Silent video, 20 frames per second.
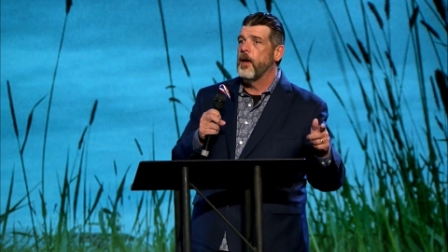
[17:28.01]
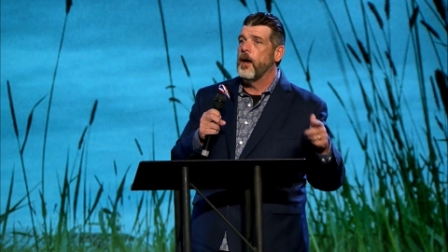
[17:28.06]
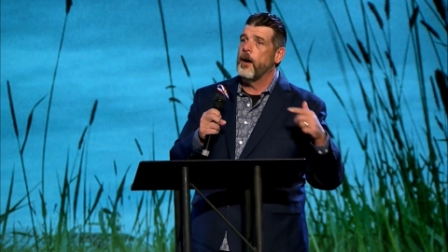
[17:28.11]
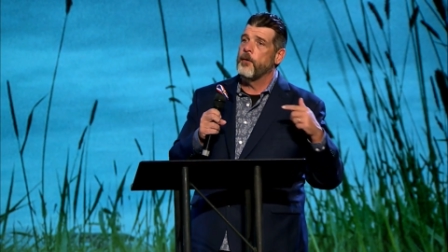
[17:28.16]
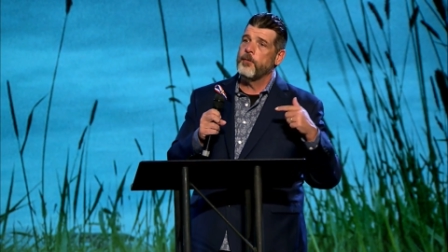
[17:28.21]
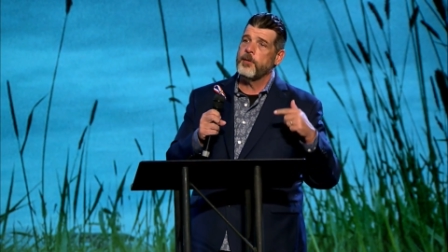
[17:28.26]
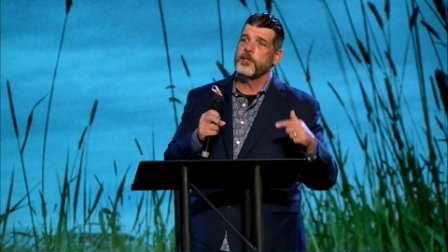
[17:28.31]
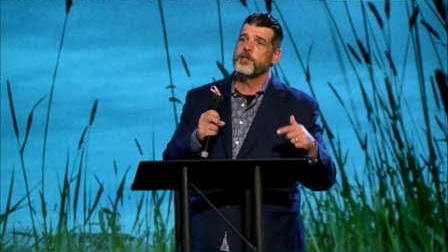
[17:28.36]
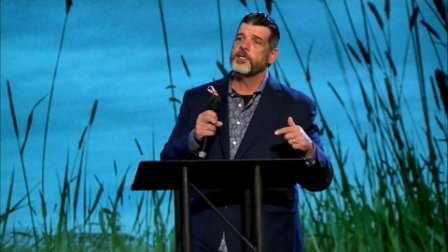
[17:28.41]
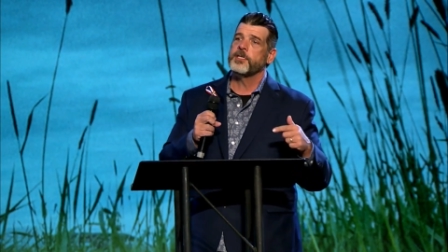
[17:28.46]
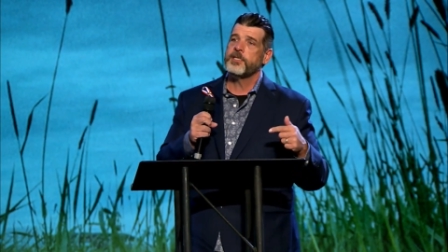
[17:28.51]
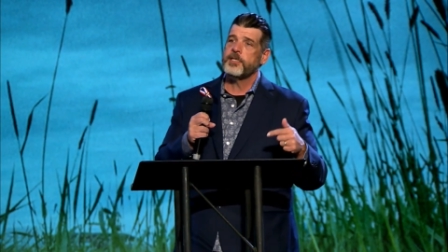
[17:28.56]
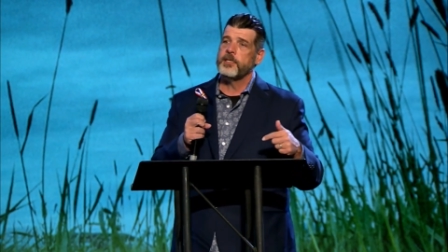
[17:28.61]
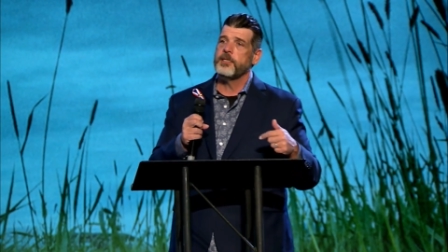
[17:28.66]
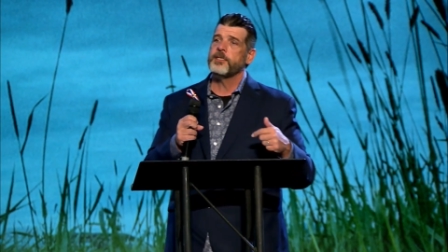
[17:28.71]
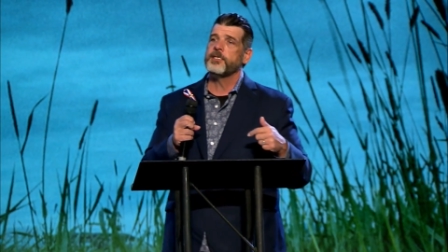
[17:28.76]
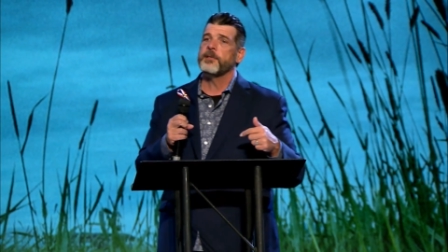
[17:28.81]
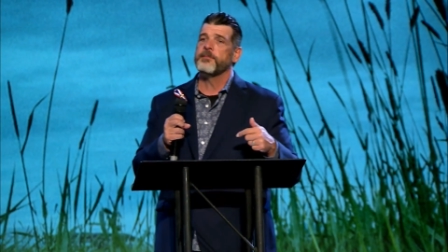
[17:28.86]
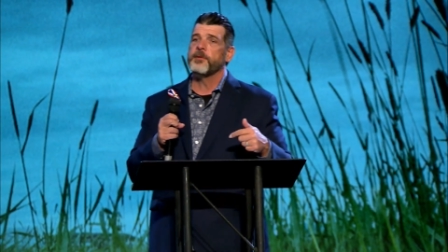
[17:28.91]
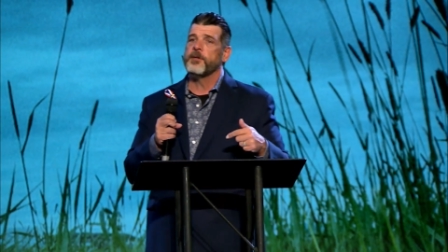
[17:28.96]
I want to just tell
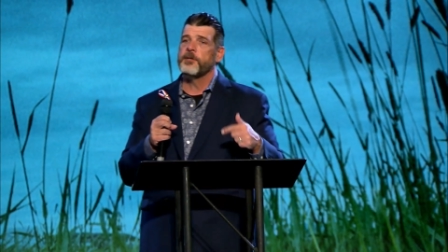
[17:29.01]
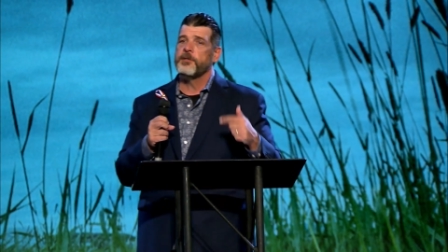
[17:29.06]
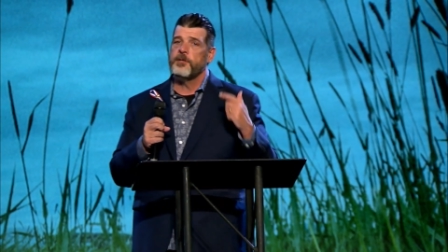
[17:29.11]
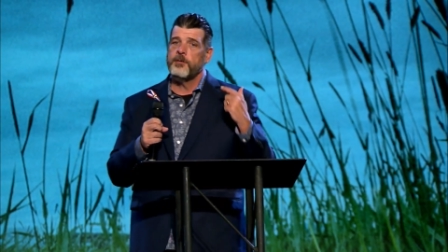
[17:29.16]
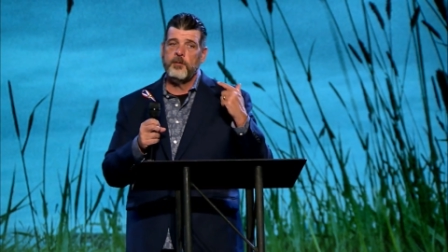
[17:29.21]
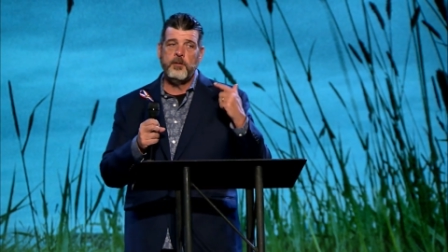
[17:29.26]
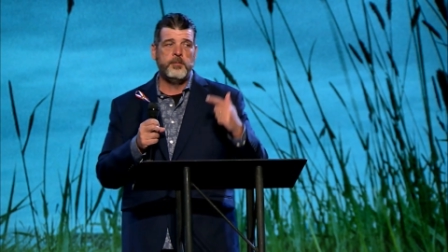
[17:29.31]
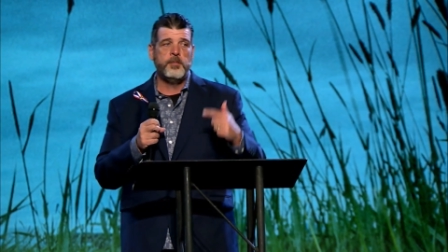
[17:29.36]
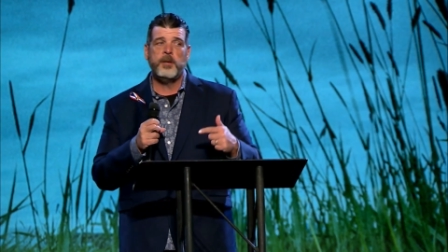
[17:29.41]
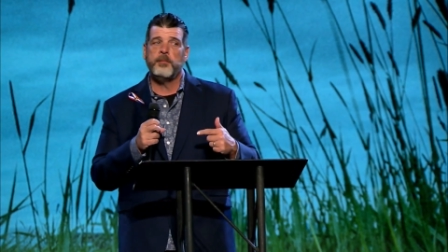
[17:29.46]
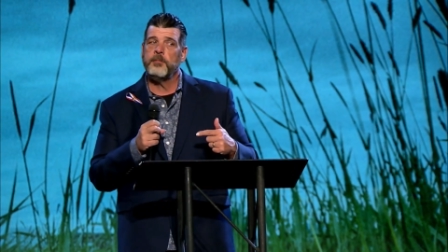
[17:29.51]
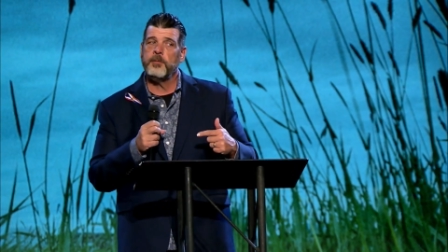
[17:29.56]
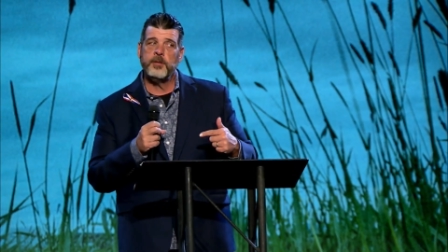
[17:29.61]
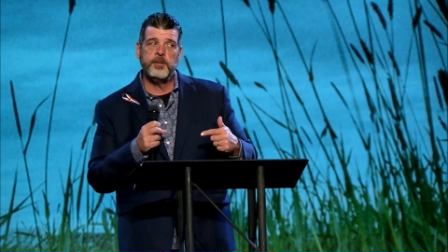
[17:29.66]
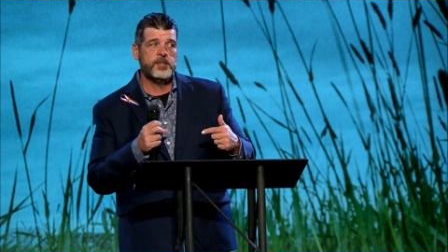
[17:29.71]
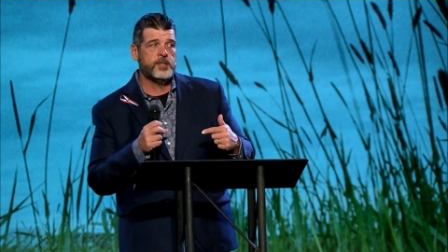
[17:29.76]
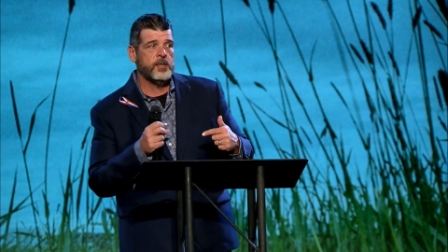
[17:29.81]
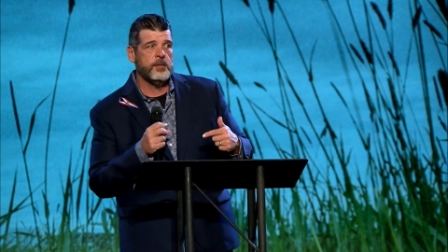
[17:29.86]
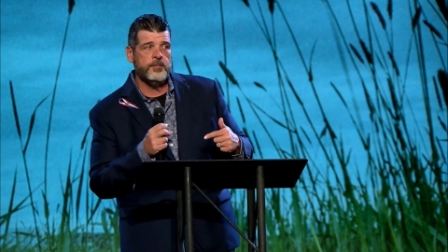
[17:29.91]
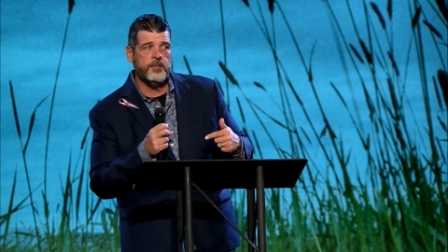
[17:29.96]
you something. You're remembering
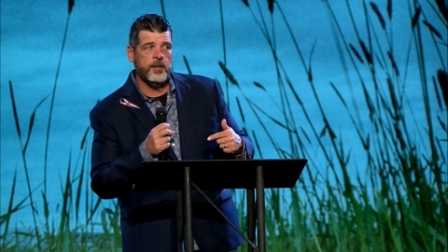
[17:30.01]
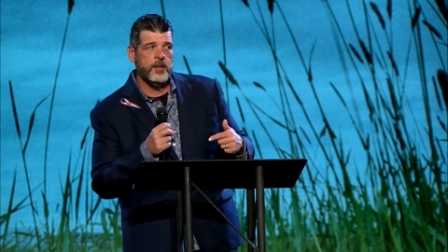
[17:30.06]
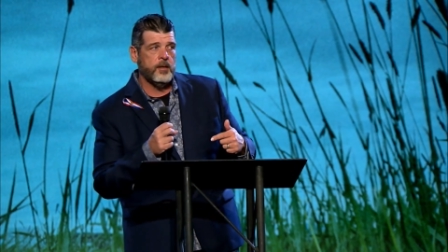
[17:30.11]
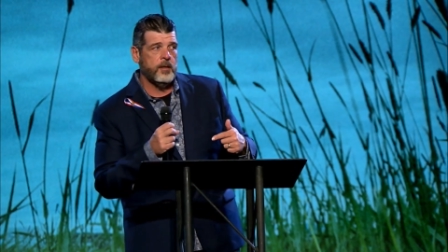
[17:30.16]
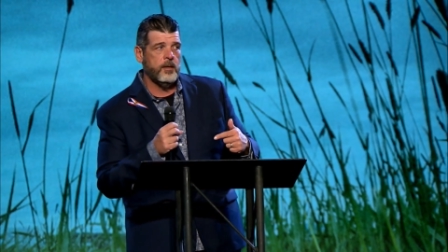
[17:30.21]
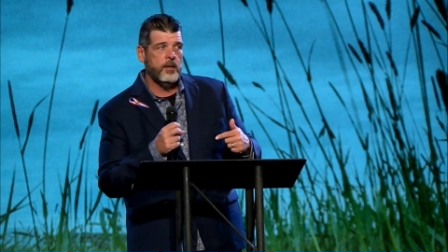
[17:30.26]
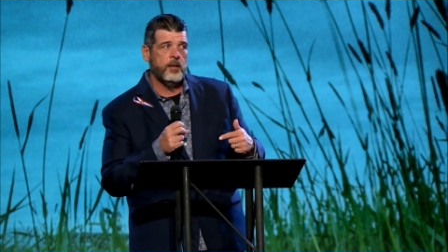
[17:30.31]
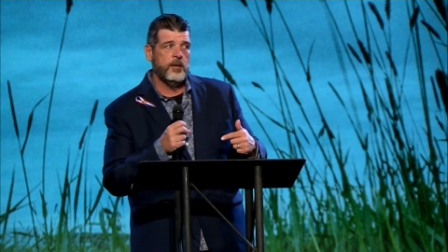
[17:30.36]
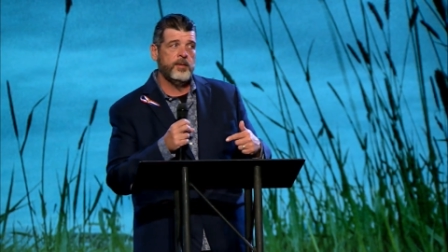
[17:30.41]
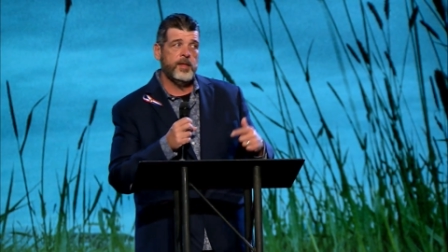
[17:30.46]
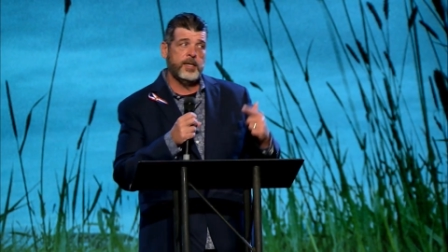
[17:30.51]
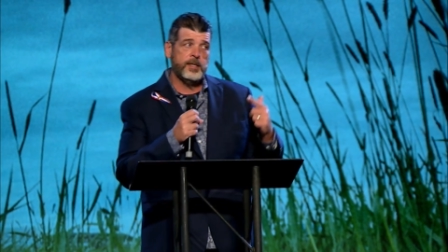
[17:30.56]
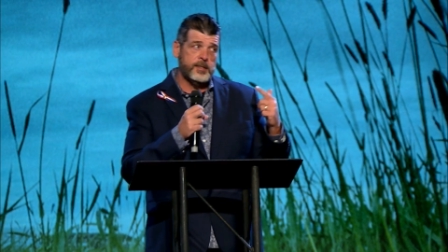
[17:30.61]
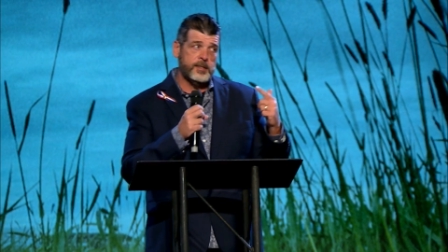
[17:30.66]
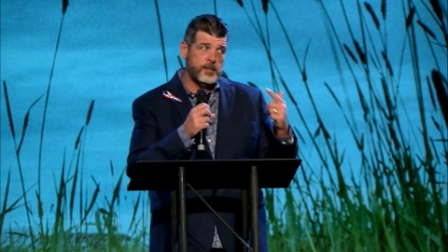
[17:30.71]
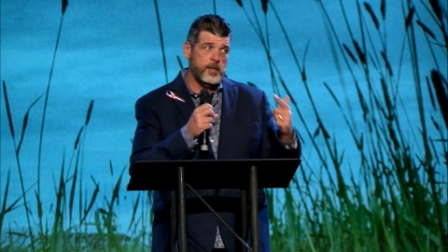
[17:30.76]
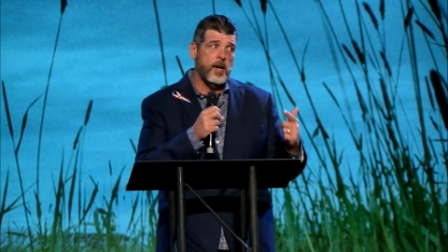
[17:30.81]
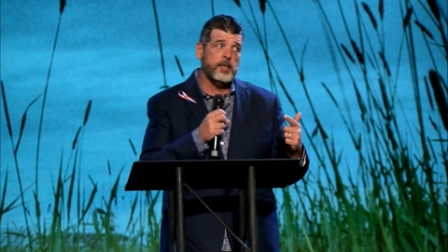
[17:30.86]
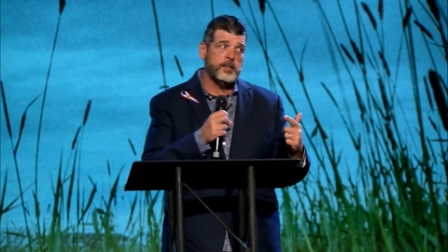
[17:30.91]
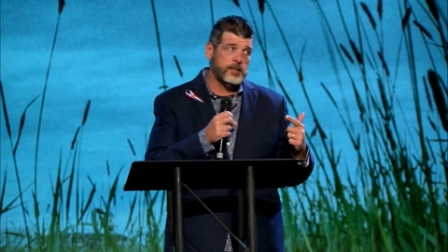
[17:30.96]
something that is
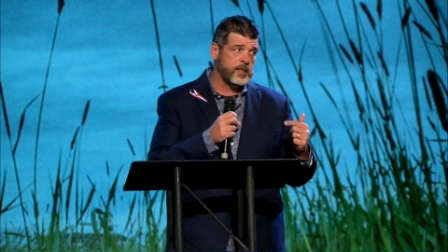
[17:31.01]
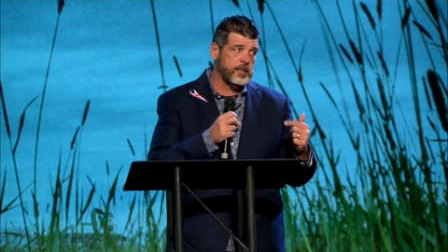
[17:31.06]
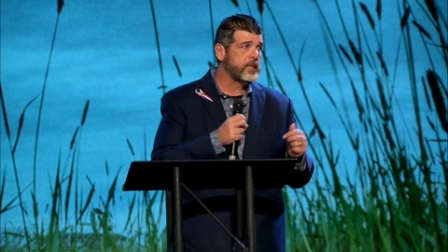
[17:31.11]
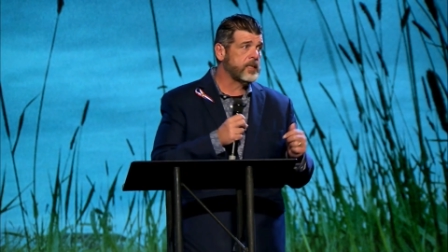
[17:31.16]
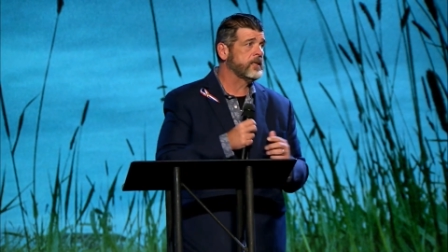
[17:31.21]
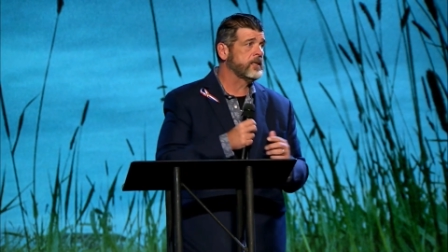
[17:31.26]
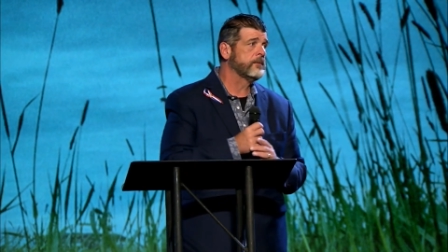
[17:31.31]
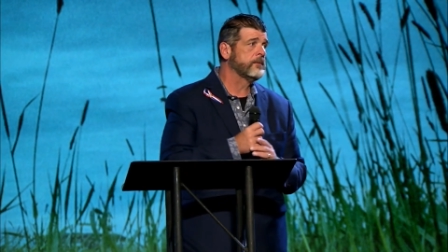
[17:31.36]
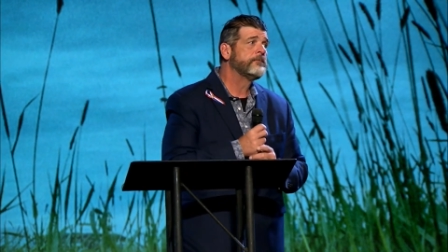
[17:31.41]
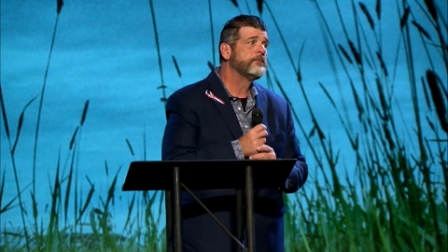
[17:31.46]
toxic.